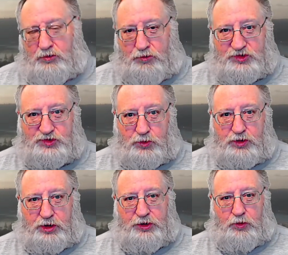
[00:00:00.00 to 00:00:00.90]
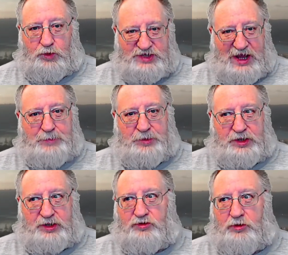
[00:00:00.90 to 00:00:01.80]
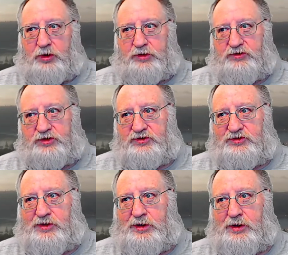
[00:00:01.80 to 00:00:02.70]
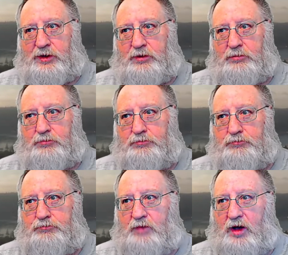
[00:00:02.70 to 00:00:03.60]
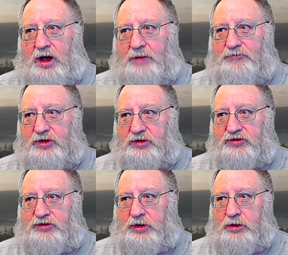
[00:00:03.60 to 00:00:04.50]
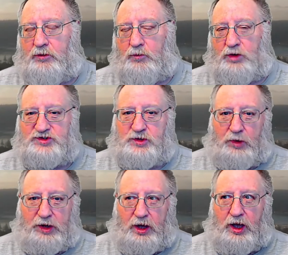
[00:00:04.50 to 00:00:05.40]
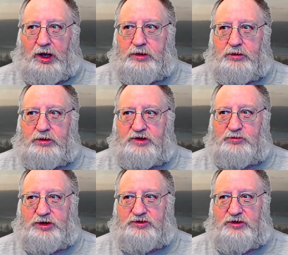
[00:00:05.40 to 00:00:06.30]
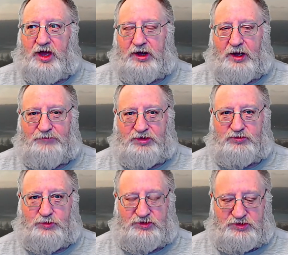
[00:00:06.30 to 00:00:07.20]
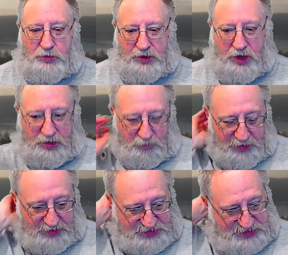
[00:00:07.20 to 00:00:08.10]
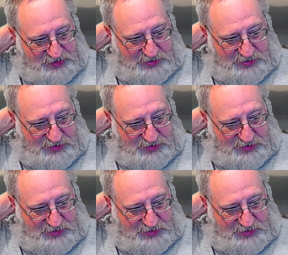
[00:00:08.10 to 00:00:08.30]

crystal clear what's happening, as long as it's obvious what's going on. It's when it's not obvious what's going on and when it's